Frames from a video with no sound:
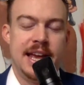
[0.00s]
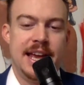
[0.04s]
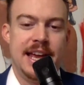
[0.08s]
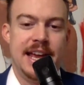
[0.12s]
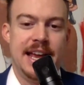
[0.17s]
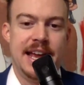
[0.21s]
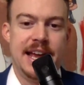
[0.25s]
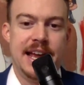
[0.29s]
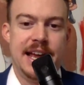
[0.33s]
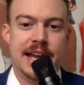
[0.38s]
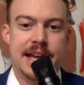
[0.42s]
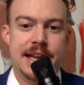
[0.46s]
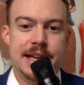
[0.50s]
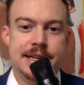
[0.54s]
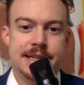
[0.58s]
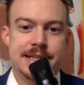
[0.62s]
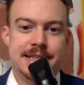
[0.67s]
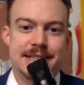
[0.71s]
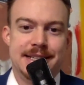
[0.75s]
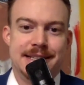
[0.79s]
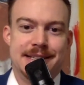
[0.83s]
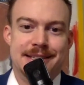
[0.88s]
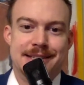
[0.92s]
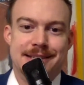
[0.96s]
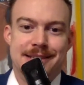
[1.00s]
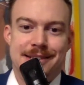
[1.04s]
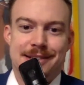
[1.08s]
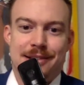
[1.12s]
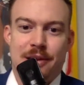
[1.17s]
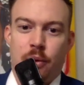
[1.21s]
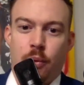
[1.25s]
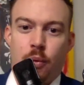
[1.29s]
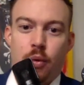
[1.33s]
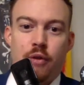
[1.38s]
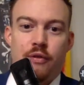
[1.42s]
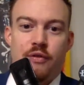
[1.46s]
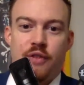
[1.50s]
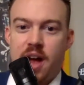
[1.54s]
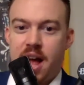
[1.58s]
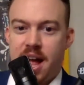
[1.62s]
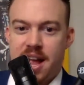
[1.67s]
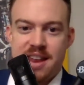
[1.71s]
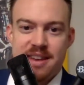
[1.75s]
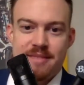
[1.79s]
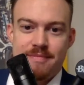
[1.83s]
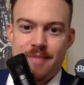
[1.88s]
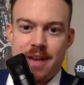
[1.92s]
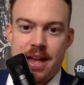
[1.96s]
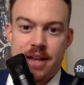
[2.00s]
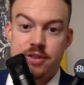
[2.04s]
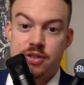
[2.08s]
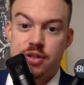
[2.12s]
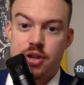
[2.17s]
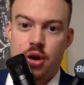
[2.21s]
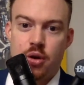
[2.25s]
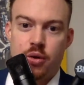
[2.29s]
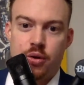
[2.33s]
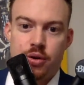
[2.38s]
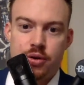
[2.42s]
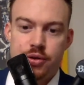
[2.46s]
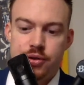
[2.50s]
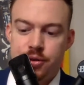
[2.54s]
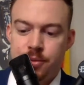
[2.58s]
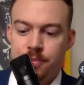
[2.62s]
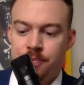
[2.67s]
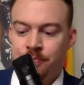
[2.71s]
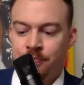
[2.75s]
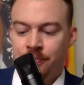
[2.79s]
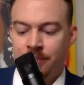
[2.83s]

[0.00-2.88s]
And were fine as donors.